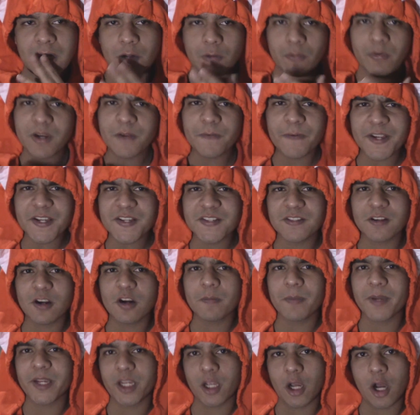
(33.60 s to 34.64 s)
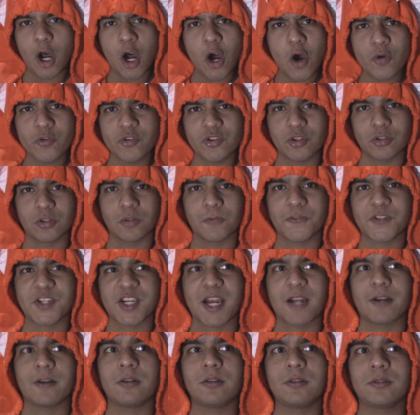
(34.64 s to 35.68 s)
what if I start my own YouTube
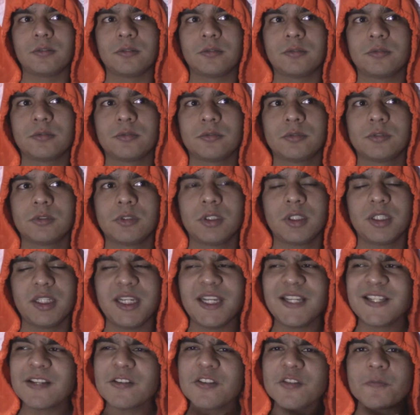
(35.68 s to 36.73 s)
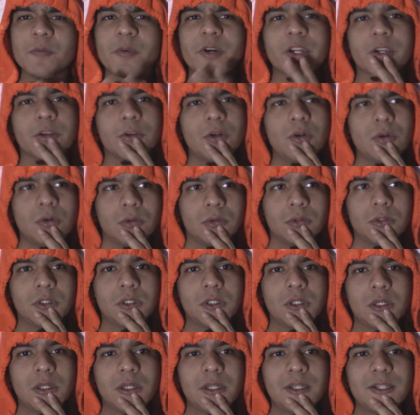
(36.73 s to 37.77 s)
channel? It sounds pretty cool.
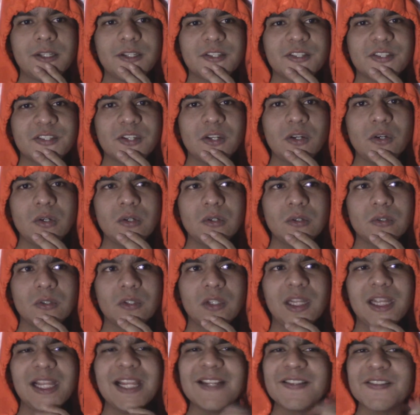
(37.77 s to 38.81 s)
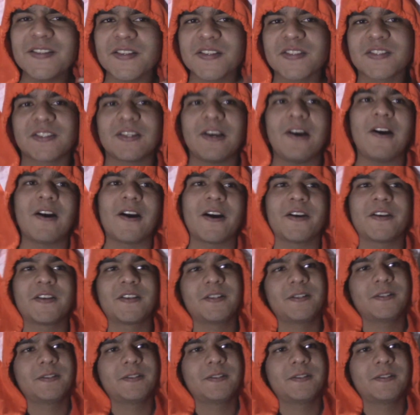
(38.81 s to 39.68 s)
So let's start.